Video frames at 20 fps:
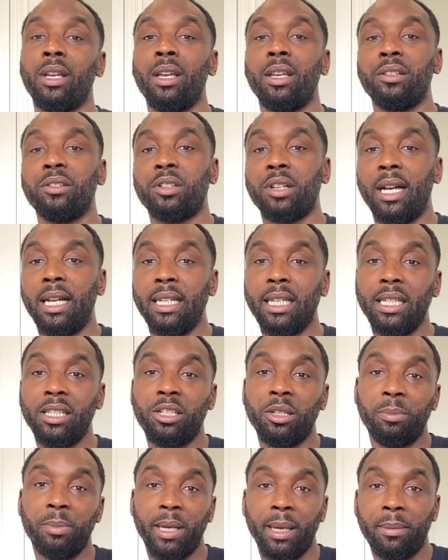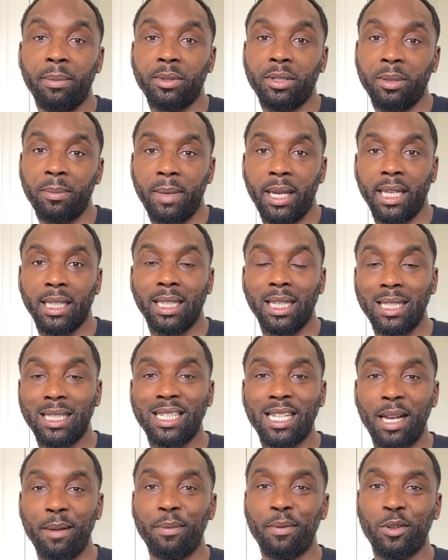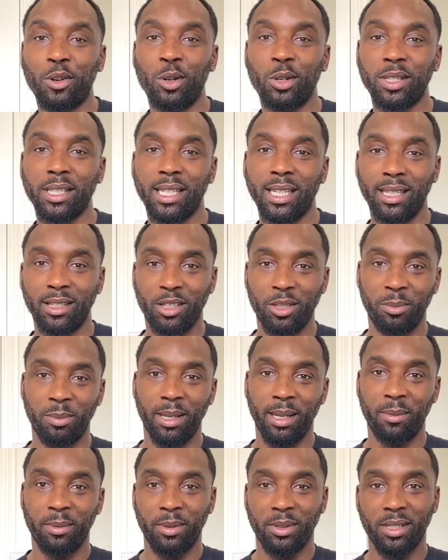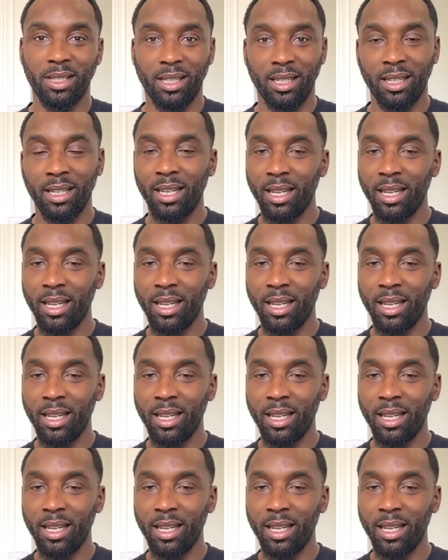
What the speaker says: So I need to be able to make this type of content to be able to